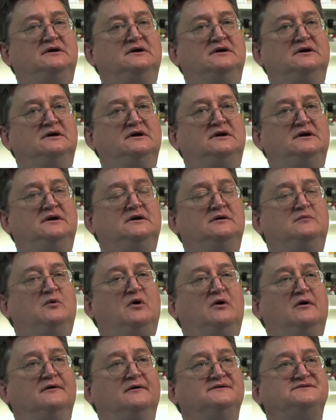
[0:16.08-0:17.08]
uh,
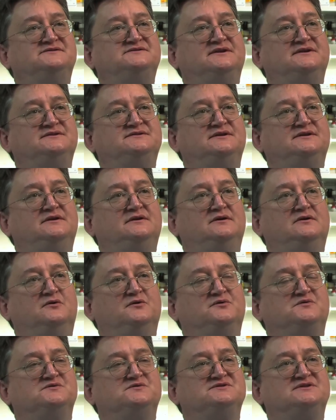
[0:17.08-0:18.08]
MR, CT,
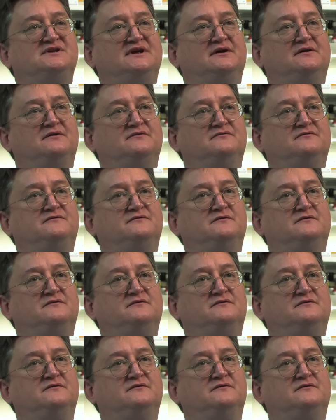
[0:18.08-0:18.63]
ultrasound,